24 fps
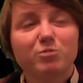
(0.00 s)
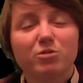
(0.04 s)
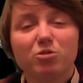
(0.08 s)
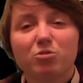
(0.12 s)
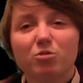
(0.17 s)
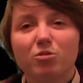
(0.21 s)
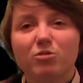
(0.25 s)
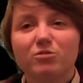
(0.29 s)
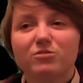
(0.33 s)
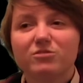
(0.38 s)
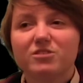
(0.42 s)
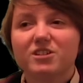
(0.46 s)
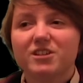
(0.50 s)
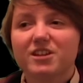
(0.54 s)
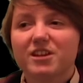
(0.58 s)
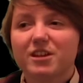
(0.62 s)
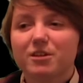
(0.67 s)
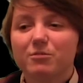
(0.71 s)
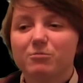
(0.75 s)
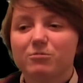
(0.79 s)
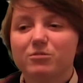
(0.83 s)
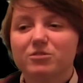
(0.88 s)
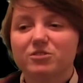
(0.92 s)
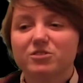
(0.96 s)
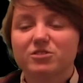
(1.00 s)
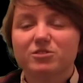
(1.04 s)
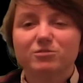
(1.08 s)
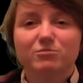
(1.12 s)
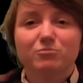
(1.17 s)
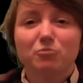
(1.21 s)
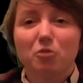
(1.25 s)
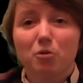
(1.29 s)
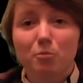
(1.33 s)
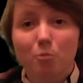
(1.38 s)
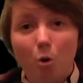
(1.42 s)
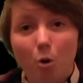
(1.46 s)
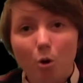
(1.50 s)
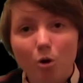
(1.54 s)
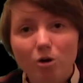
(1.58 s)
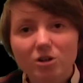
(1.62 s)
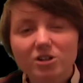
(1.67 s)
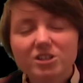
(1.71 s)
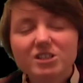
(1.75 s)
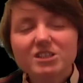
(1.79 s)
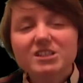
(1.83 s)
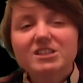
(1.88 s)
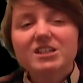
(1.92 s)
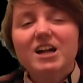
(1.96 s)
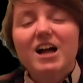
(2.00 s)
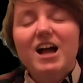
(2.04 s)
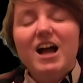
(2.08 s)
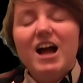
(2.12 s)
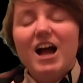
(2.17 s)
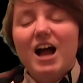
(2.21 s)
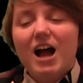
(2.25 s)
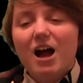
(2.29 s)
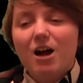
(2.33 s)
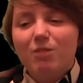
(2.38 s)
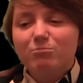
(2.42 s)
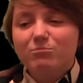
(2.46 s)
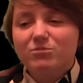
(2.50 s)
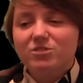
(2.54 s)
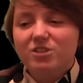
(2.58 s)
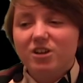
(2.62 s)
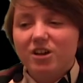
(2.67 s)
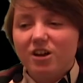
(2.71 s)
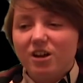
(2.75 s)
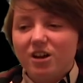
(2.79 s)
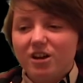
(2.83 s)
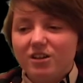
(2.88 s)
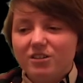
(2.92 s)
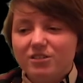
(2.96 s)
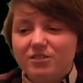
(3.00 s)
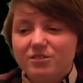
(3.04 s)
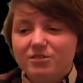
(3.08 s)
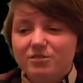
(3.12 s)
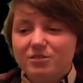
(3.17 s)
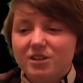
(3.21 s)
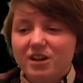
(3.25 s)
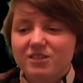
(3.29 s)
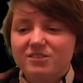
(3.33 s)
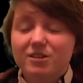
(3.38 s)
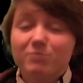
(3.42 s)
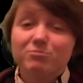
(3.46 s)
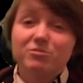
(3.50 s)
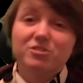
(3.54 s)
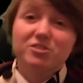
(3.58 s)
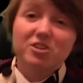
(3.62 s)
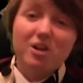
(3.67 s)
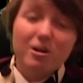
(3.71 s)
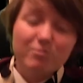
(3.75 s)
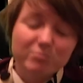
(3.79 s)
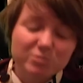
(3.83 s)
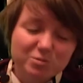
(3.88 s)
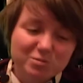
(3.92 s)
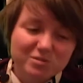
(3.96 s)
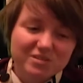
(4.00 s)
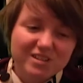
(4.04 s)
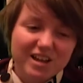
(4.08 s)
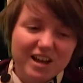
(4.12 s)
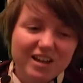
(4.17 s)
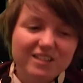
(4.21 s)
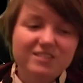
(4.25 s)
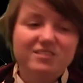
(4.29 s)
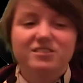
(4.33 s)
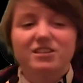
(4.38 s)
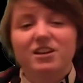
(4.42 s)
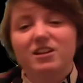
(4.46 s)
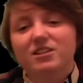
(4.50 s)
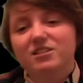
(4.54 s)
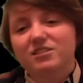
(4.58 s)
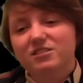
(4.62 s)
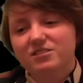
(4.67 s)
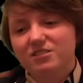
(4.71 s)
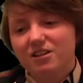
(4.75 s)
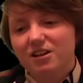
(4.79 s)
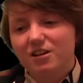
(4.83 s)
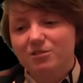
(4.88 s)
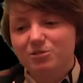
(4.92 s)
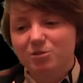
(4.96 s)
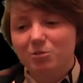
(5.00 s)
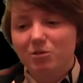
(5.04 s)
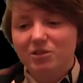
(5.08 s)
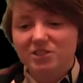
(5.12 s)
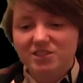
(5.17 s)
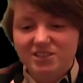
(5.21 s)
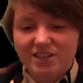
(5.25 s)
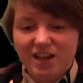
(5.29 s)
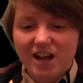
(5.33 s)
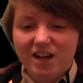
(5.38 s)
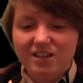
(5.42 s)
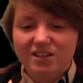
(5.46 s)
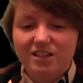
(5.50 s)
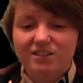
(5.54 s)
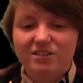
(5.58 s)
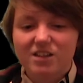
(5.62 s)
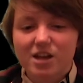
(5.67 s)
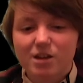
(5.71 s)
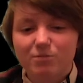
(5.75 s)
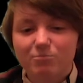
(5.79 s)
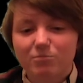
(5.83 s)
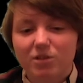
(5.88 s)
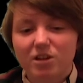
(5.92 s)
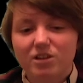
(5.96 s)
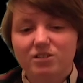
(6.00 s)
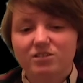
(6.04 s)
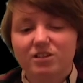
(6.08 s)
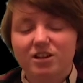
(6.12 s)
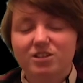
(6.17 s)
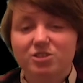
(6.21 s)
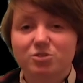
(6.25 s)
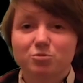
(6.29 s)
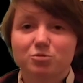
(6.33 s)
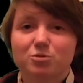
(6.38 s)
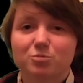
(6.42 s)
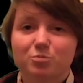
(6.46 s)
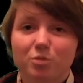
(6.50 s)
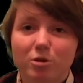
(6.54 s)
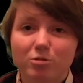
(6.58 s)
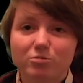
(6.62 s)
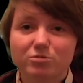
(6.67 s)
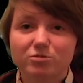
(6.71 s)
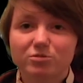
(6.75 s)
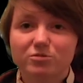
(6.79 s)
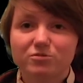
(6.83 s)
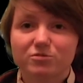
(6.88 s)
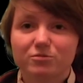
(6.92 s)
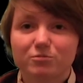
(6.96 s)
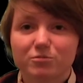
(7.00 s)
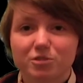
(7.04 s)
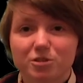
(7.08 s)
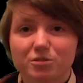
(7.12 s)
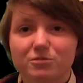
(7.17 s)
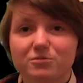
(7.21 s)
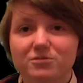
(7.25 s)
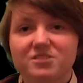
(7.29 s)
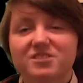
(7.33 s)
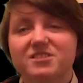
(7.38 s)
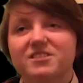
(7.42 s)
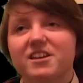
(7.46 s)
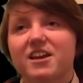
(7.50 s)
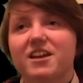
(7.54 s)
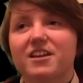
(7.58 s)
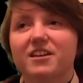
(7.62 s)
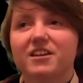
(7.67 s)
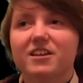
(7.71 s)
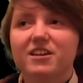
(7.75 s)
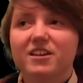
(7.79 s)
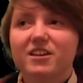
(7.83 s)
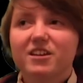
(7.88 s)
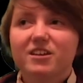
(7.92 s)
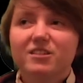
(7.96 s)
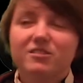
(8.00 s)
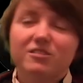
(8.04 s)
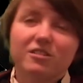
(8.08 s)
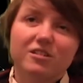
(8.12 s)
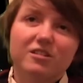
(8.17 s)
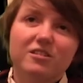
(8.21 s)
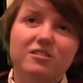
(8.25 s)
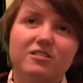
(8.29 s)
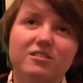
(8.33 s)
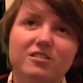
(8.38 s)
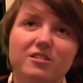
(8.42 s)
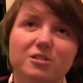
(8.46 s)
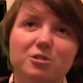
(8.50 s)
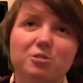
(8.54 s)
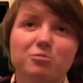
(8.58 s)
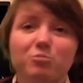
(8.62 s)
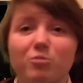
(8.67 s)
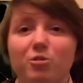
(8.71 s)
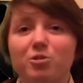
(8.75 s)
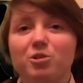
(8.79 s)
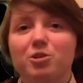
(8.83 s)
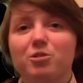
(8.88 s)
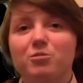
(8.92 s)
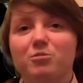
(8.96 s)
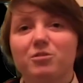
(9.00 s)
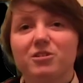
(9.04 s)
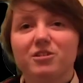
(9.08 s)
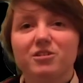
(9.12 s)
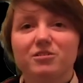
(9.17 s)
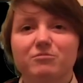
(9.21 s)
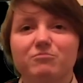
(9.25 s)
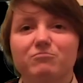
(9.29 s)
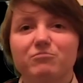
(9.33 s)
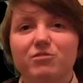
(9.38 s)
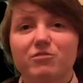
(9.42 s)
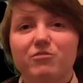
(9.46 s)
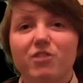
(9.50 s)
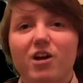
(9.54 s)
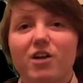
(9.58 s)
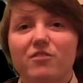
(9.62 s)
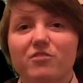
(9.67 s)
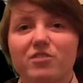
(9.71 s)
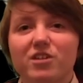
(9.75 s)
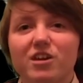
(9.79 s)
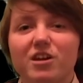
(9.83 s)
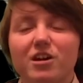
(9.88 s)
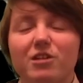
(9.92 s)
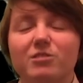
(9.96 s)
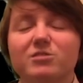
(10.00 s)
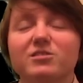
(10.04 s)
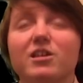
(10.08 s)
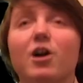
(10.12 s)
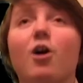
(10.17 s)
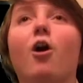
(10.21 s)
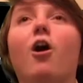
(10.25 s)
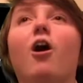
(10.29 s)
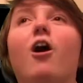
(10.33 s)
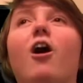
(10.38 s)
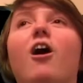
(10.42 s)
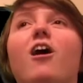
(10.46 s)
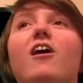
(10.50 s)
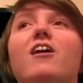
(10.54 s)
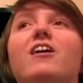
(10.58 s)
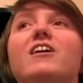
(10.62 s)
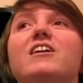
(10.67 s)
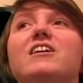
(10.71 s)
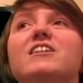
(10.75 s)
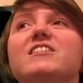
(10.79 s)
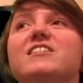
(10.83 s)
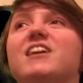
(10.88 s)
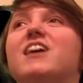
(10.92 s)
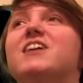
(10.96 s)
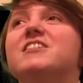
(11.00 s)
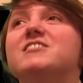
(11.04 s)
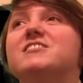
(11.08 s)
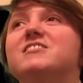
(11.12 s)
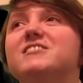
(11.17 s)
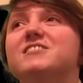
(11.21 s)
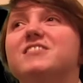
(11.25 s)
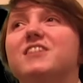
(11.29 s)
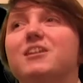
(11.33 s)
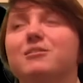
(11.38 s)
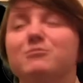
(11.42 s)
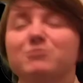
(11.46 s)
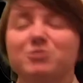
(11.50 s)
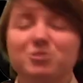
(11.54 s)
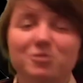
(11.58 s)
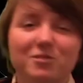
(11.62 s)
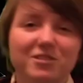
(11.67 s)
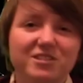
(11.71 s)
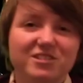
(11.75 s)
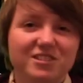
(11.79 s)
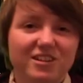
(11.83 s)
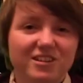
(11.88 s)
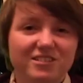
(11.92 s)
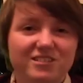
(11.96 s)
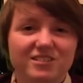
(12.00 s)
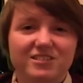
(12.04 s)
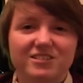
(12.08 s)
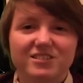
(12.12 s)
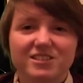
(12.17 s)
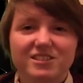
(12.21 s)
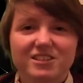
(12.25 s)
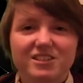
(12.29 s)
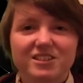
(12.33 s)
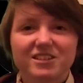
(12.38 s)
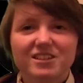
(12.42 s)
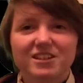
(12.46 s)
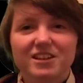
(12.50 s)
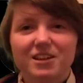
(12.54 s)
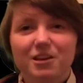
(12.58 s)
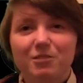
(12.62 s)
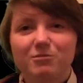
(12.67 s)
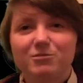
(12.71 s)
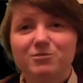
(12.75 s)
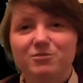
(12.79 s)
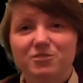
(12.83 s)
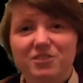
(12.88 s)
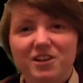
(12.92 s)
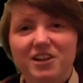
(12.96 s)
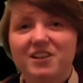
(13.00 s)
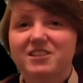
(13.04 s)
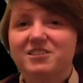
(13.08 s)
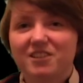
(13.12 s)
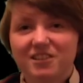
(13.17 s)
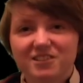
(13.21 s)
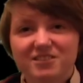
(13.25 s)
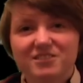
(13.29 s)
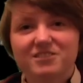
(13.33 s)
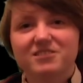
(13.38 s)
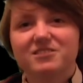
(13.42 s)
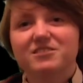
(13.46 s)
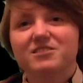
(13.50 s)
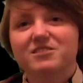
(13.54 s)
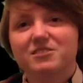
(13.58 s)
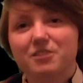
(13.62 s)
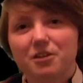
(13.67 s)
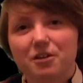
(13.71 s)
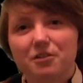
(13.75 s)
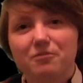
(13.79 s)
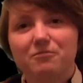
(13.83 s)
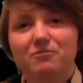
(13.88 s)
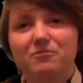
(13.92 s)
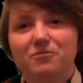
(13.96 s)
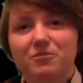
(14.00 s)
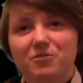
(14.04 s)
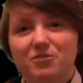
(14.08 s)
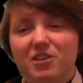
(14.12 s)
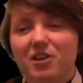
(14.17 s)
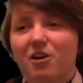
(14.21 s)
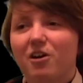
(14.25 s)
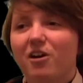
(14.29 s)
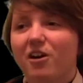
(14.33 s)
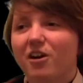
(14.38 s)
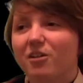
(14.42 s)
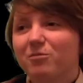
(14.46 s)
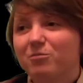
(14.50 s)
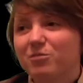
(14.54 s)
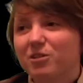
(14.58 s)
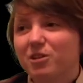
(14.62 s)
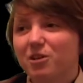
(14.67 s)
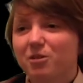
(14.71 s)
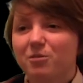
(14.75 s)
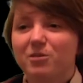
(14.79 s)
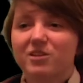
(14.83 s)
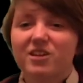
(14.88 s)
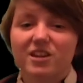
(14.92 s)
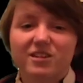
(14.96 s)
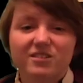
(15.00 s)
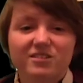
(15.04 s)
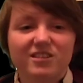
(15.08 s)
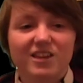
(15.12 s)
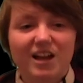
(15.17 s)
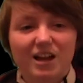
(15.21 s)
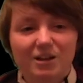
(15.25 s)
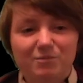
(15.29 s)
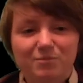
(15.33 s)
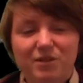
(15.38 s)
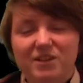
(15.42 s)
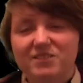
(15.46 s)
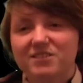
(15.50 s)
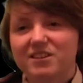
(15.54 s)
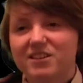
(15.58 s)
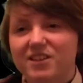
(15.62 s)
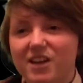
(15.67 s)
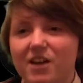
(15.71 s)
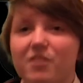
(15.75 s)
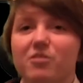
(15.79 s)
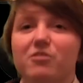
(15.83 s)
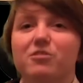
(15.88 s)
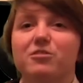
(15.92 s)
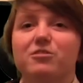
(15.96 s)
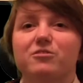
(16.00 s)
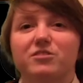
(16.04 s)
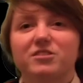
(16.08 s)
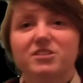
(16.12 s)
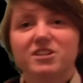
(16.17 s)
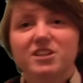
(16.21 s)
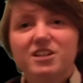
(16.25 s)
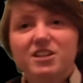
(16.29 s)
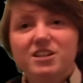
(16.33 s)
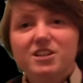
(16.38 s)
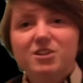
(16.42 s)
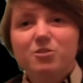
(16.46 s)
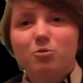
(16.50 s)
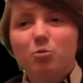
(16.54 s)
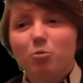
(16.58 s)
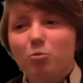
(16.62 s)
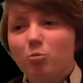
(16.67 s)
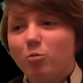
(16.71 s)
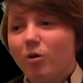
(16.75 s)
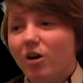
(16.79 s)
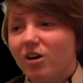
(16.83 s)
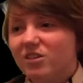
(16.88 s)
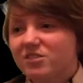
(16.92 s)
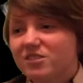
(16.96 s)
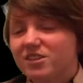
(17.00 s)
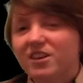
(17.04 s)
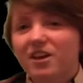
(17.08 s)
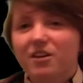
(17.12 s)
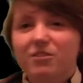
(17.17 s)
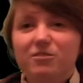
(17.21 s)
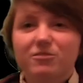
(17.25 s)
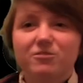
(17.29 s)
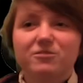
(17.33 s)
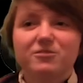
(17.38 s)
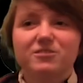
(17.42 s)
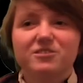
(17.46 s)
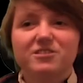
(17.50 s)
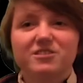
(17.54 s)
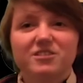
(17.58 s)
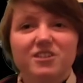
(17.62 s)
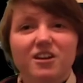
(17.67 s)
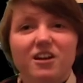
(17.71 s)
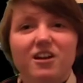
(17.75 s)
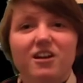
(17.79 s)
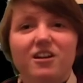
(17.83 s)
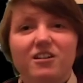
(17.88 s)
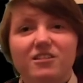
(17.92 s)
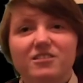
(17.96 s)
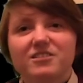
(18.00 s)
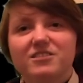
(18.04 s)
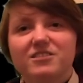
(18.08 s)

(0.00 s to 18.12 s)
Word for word: we thought that it was no more, and uh, had to come to terms with that, and uh, I was quite sad. And then when I saw the post from you to say that you know what you were reviving it, I was like, oh yes, it was so exciting. It was very exciting. So I was like, oh, you know, we get the gang back together and we'll work together and uh,